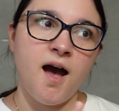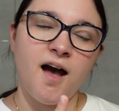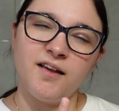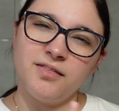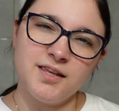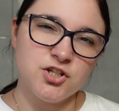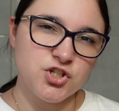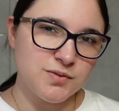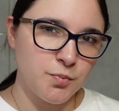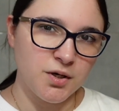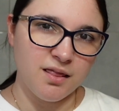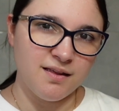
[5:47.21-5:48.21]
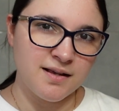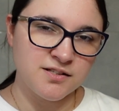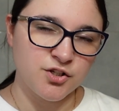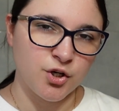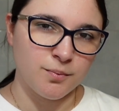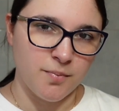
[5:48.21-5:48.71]
I think she's putting things
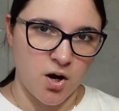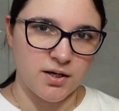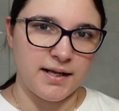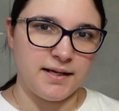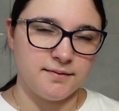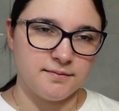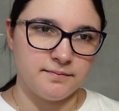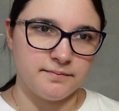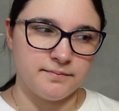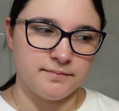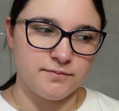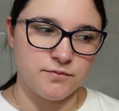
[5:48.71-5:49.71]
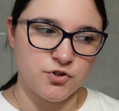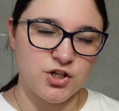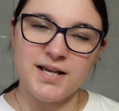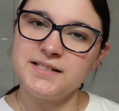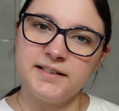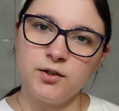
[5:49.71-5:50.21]
in her potty. She
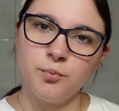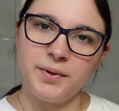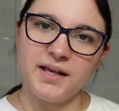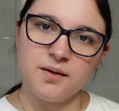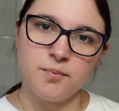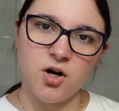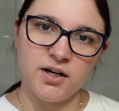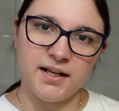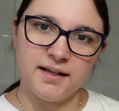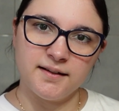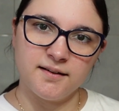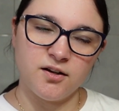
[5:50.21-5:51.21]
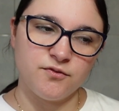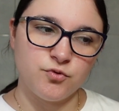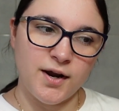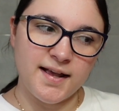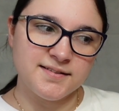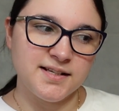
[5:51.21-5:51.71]
has a little pink potty
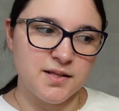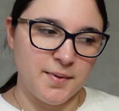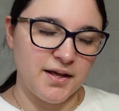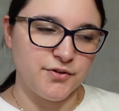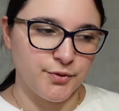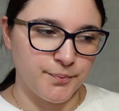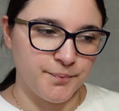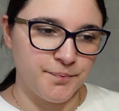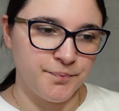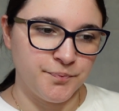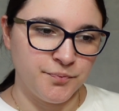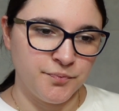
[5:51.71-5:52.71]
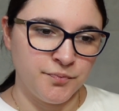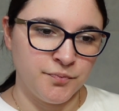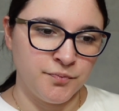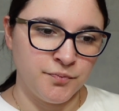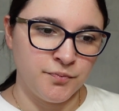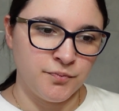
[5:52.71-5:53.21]
right outside the bathroom,
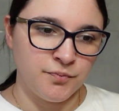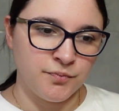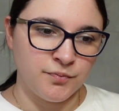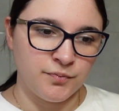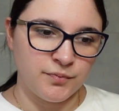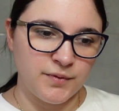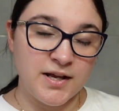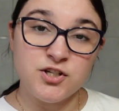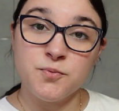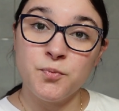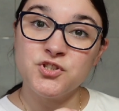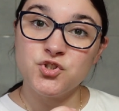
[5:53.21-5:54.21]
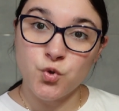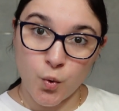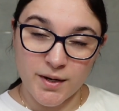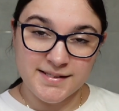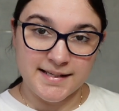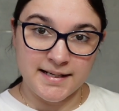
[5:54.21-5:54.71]
and she puts
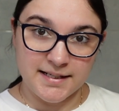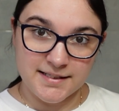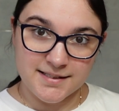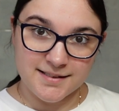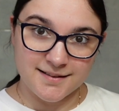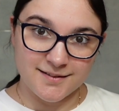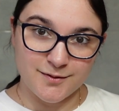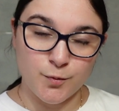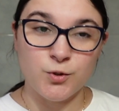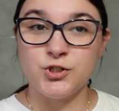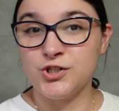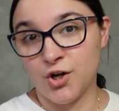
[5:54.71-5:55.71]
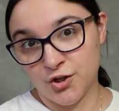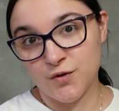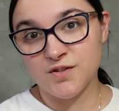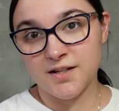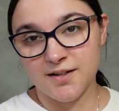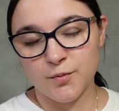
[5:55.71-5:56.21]
toys in it when she's not
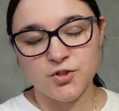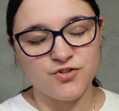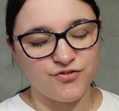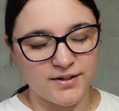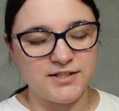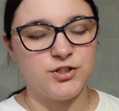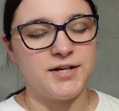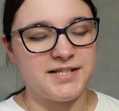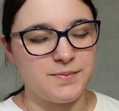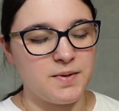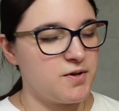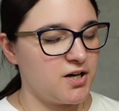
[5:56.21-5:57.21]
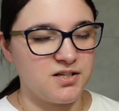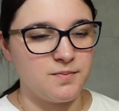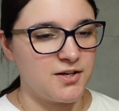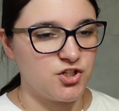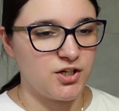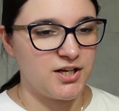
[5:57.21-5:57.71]
using it, which frustrates me beyond
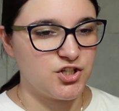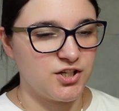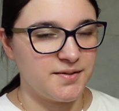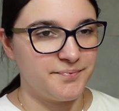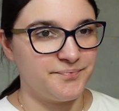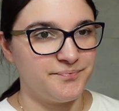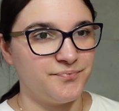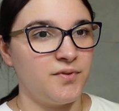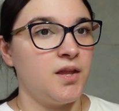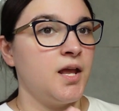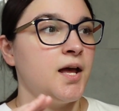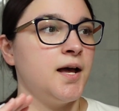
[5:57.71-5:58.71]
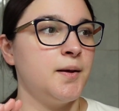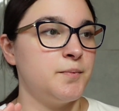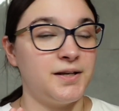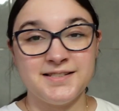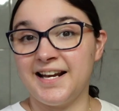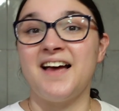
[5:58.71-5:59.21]
imagination,
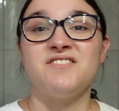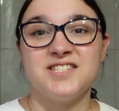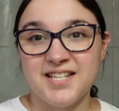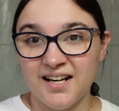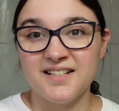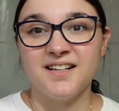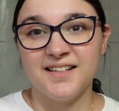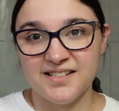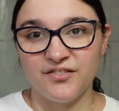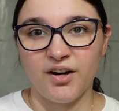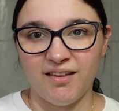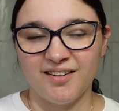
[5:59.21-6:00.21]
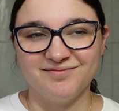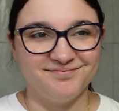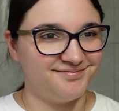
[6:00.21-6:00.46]
because then I have to sanitize everything.